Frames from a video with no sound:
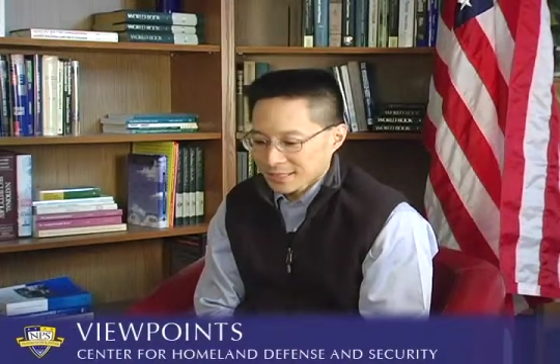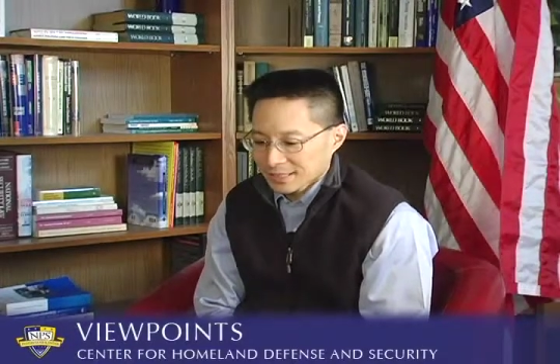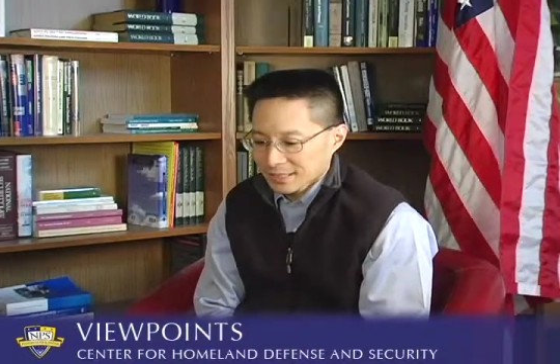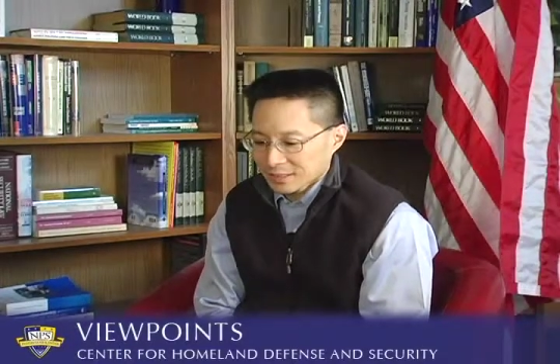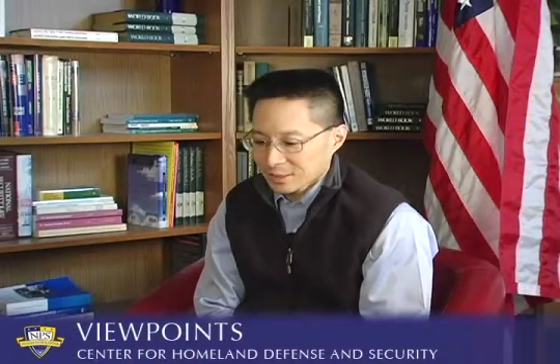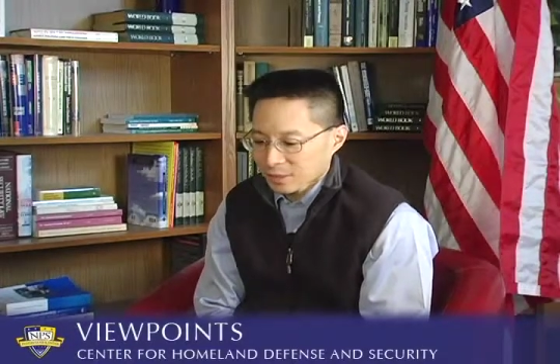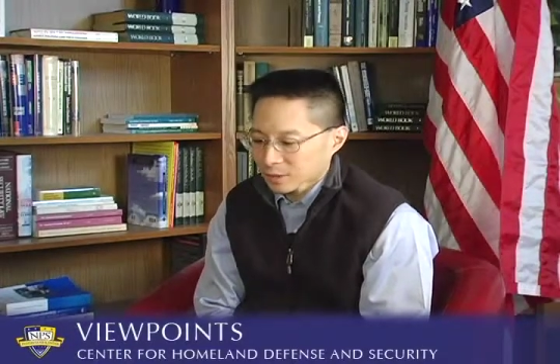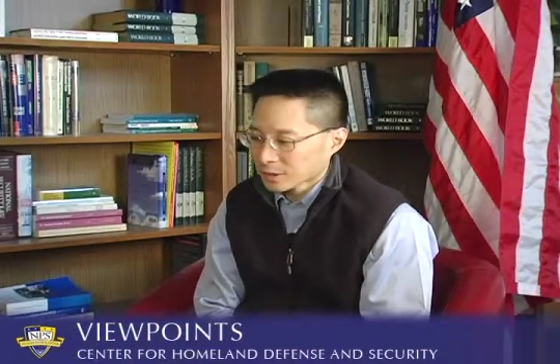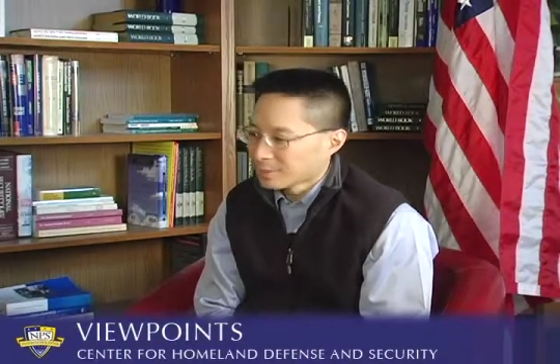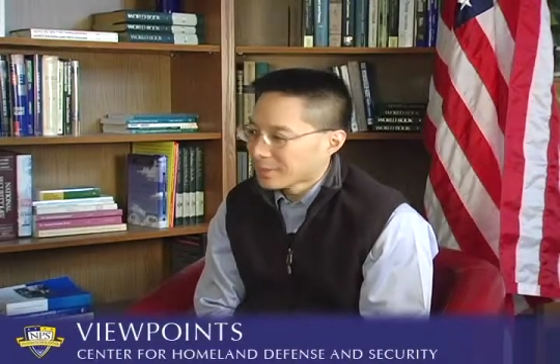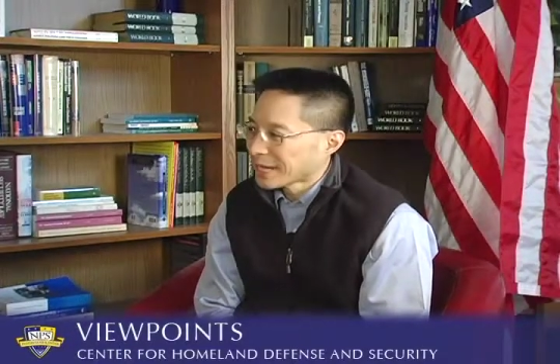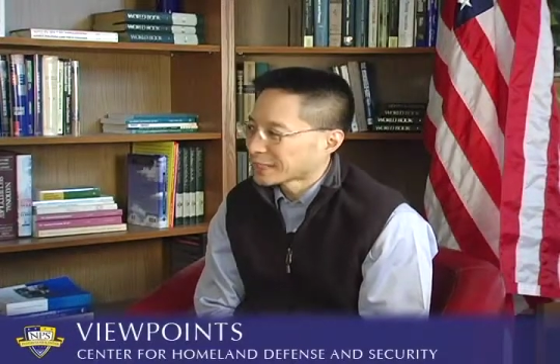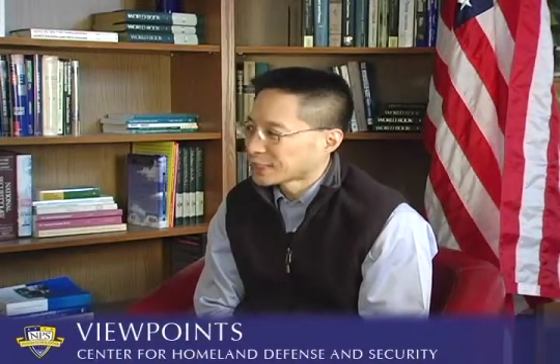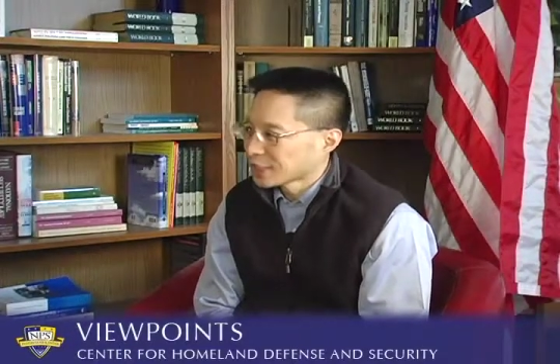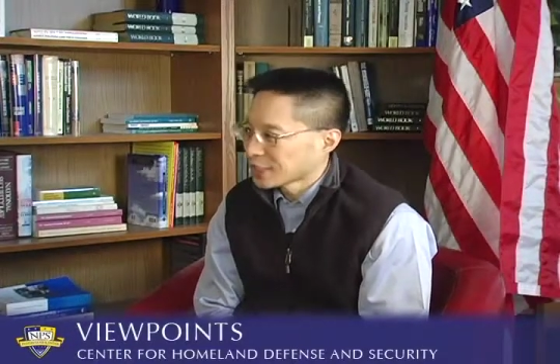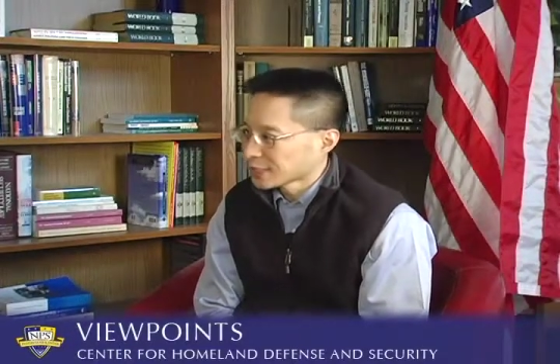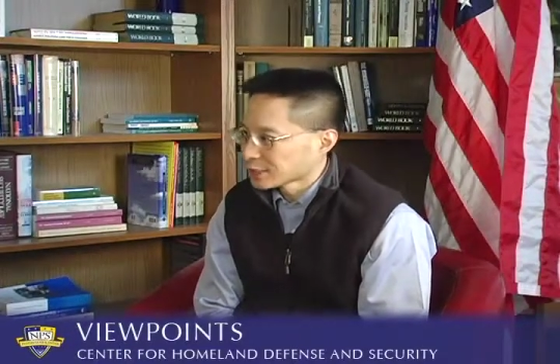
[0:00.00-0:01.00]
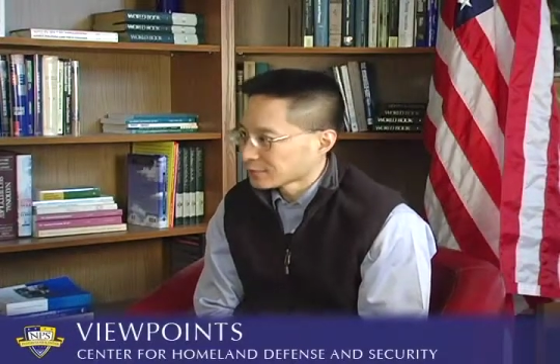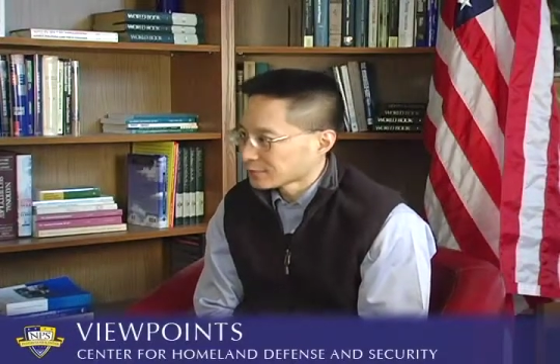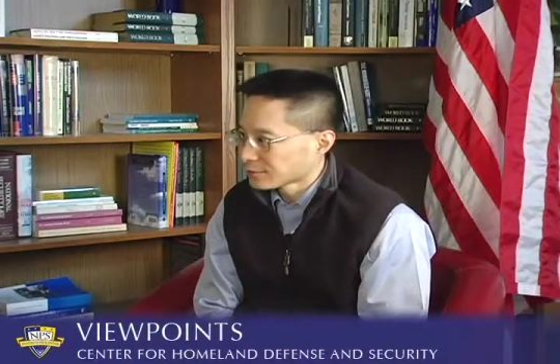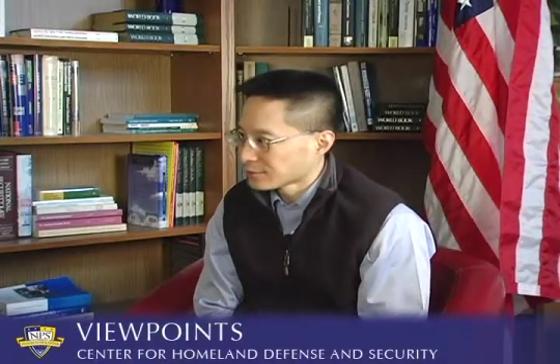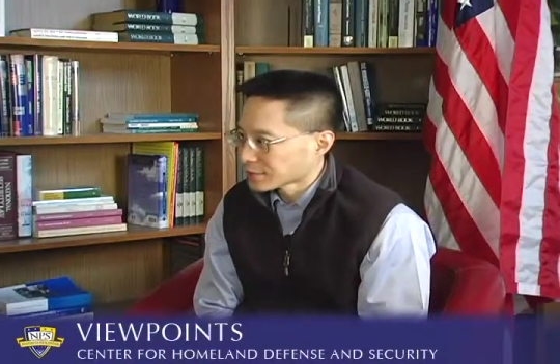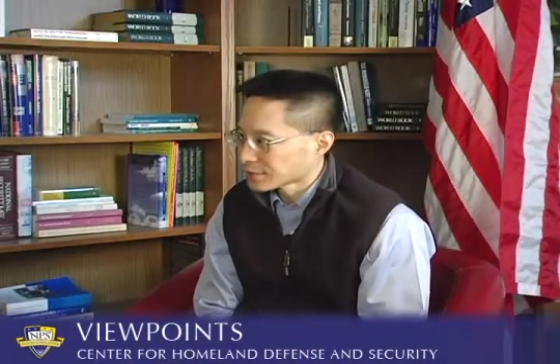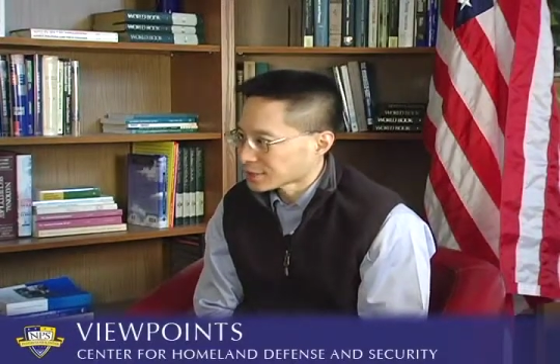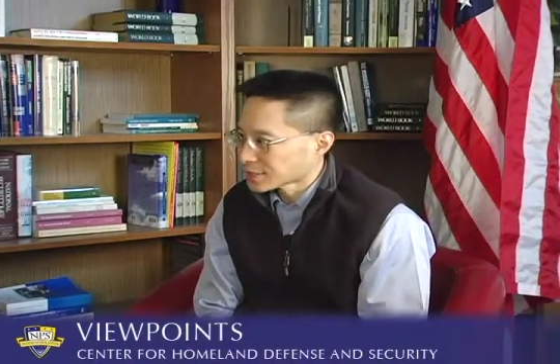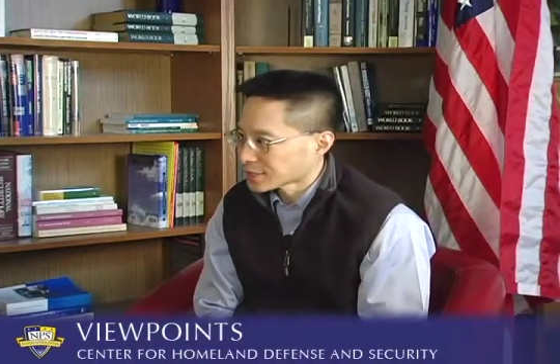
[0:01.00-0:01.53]
uh, called Imagination
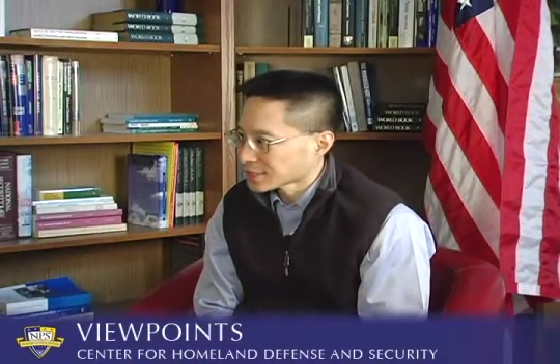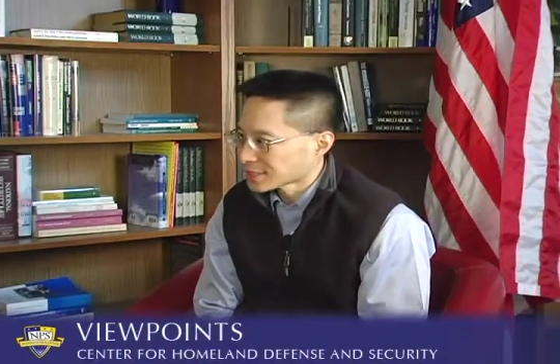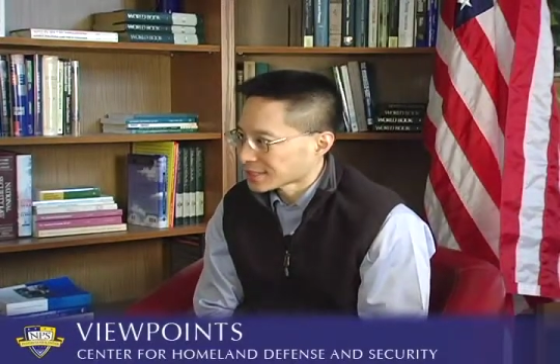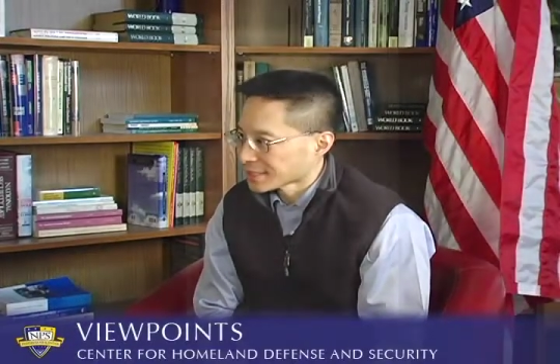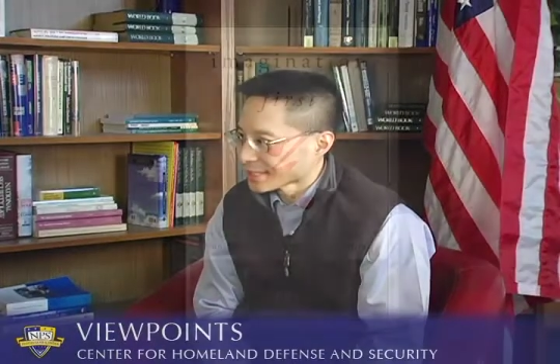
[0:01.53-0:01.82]
First.